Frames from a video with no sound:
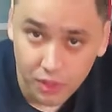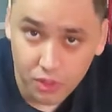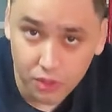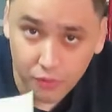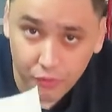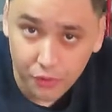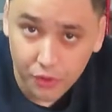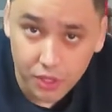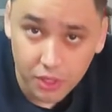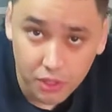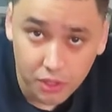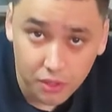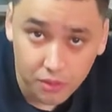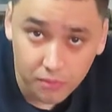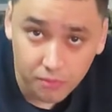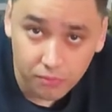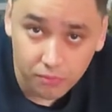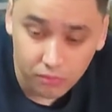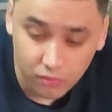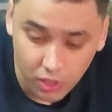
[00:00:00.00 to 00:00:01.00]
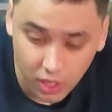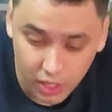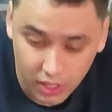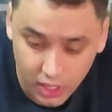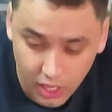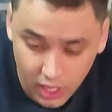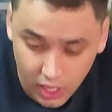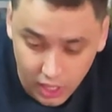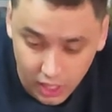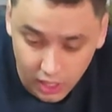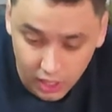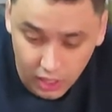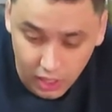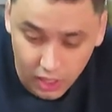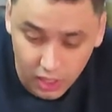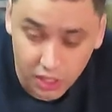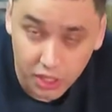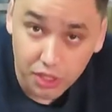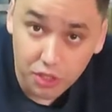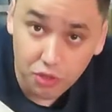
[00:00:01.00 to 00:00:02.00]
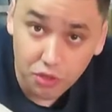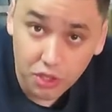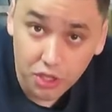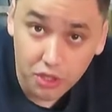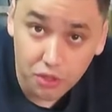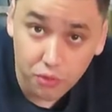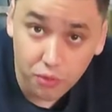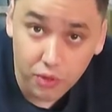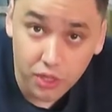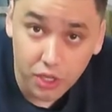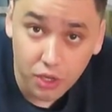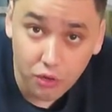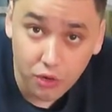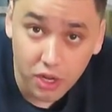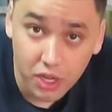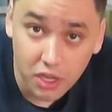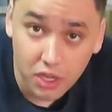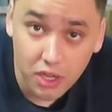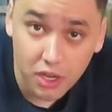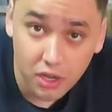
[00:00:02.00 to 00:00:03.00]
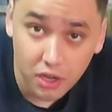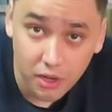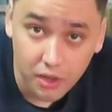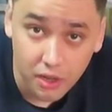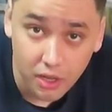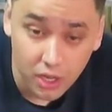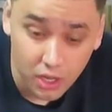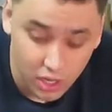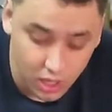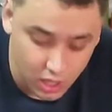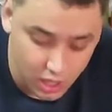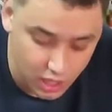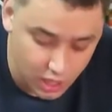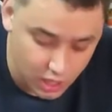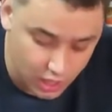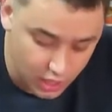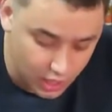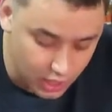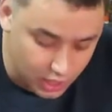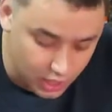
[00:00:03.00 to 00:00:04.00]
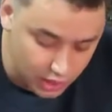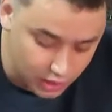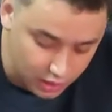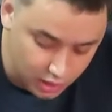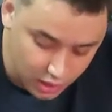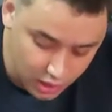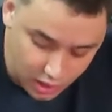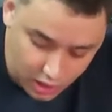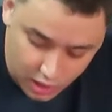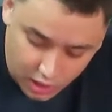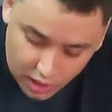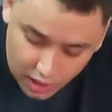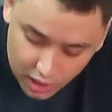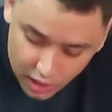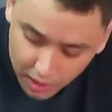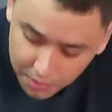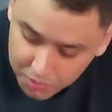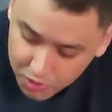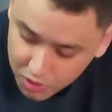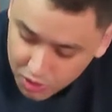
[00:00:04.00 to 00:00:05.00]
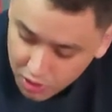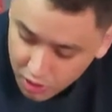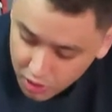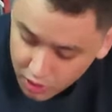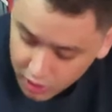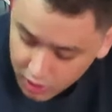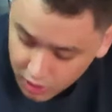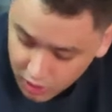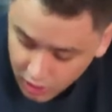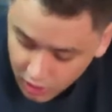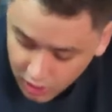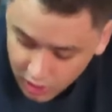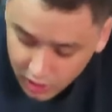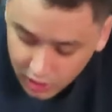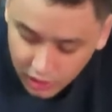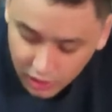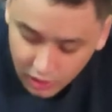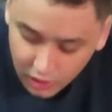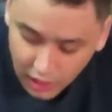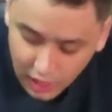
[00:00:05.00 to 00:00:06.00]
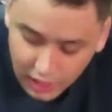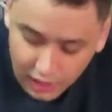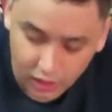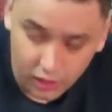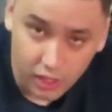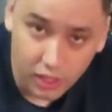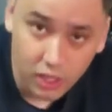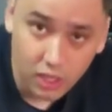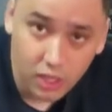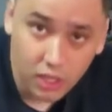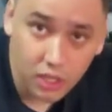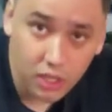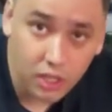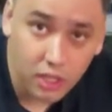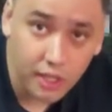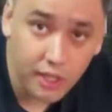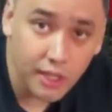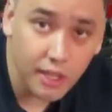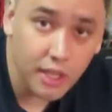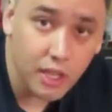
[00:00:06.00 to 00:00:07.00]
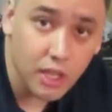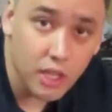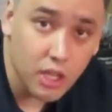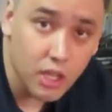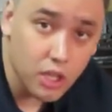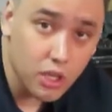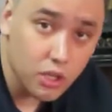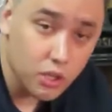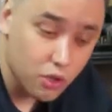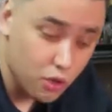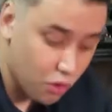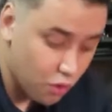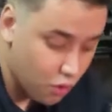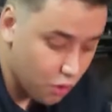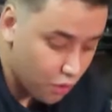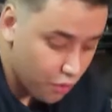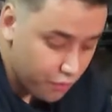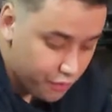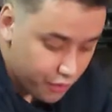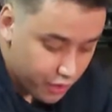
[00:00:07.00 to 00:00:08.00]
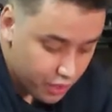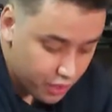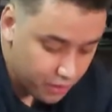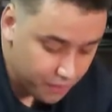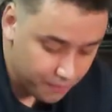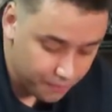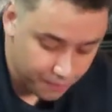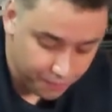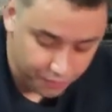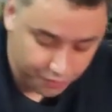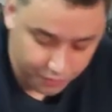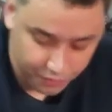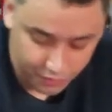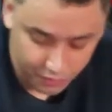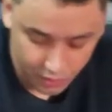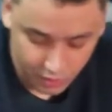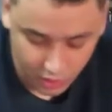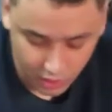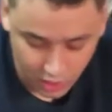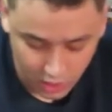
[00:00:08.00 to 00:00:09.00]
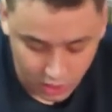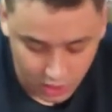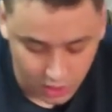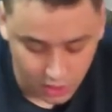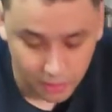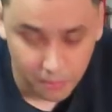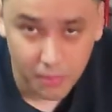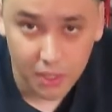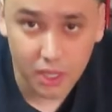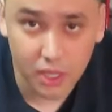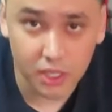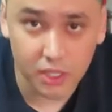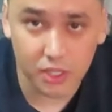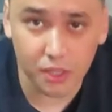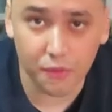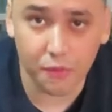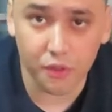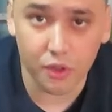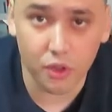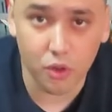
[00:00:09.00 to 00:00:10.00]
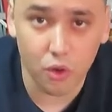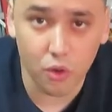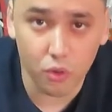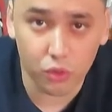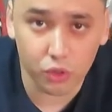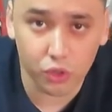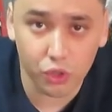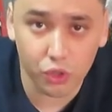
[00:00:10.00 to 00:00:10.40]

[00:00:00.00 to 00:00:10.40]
so first I got 120 grit here, and I'm just gonna lightly go over, because if you go